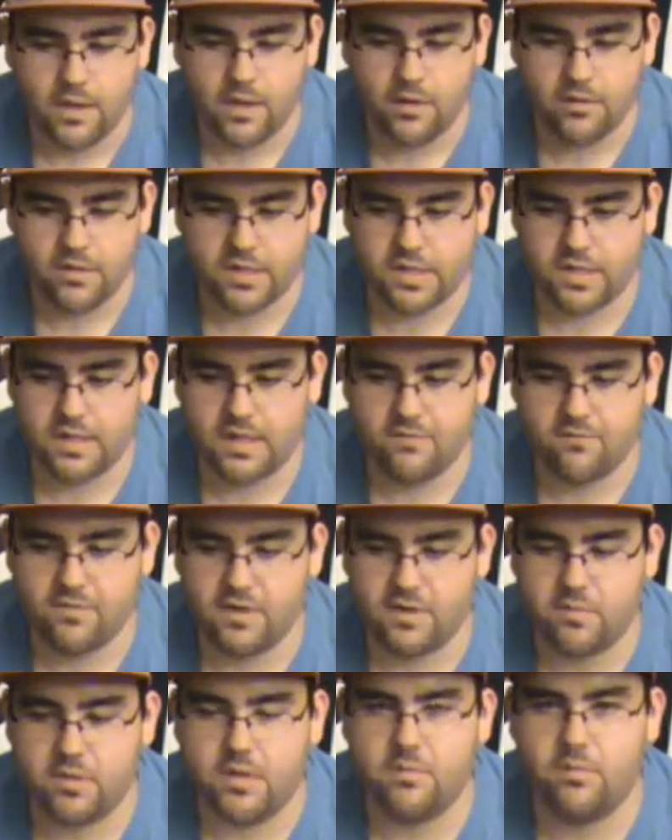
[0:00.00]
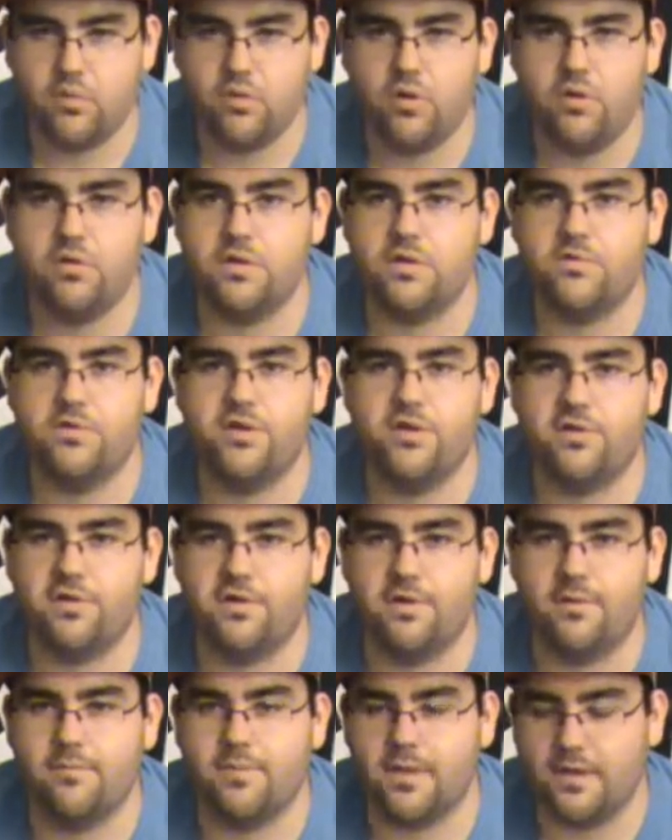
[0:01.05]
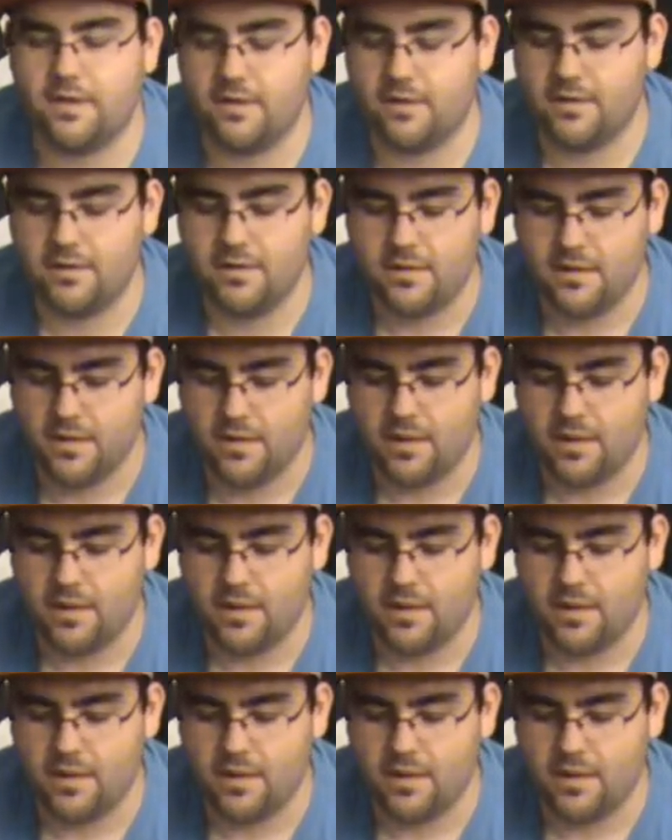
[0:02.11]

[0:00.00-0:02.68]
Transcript: It was like a Need for Speed Pro Street or something, and